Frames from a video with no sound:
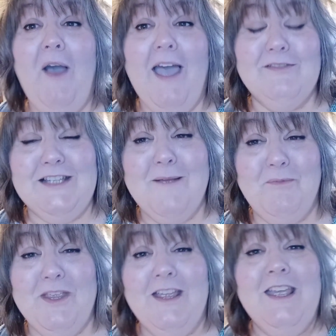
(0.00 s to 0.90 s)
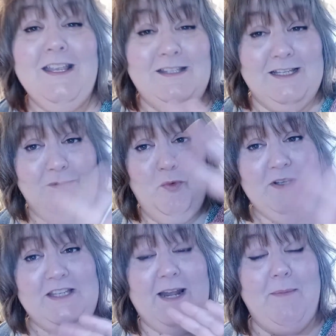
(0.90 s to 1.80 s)
You'll have something. This the
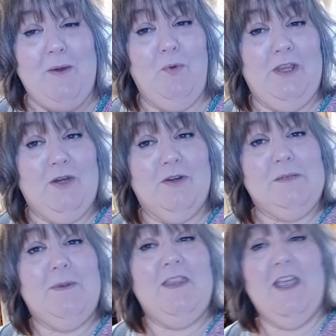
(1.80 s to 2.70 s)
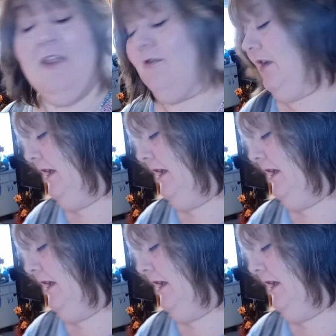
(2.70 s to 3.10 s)
one side will be really crispy and the other